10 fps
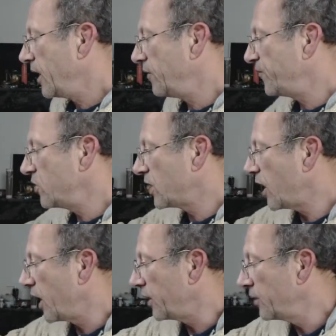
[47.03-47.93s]
If you
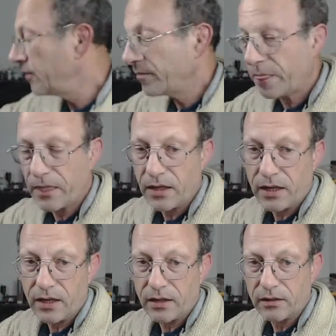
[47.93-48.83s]
can,
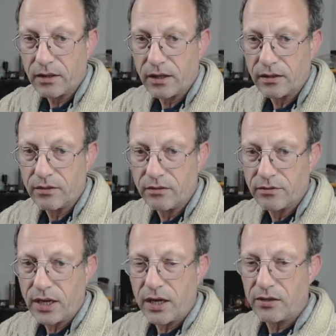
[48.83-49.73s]

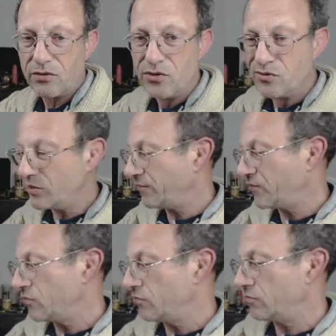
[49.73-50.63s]
then
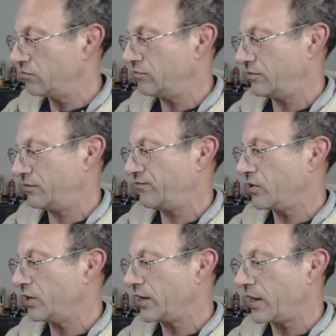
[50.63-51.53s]
if you
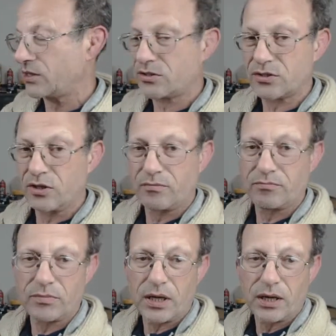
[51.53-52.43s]
can get
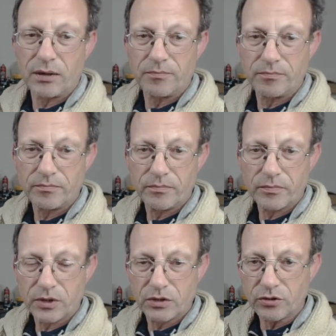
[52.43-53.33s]
some
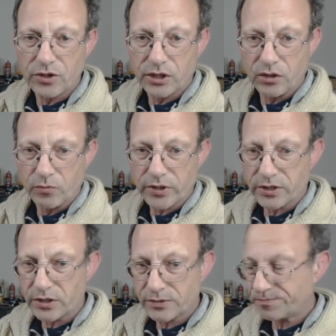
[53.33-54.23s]
cutting
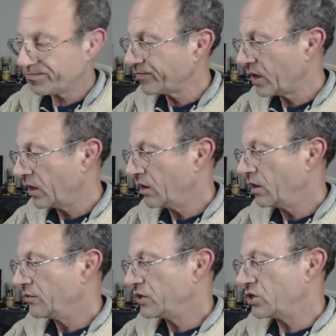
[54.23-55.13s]
lubricant.
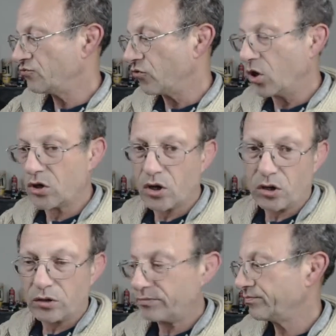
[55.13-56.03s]
This is
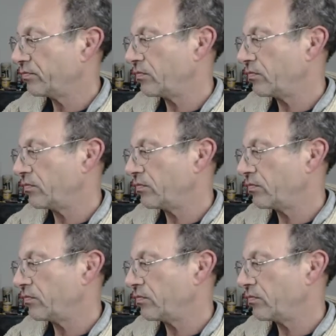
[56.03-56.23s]
Rocol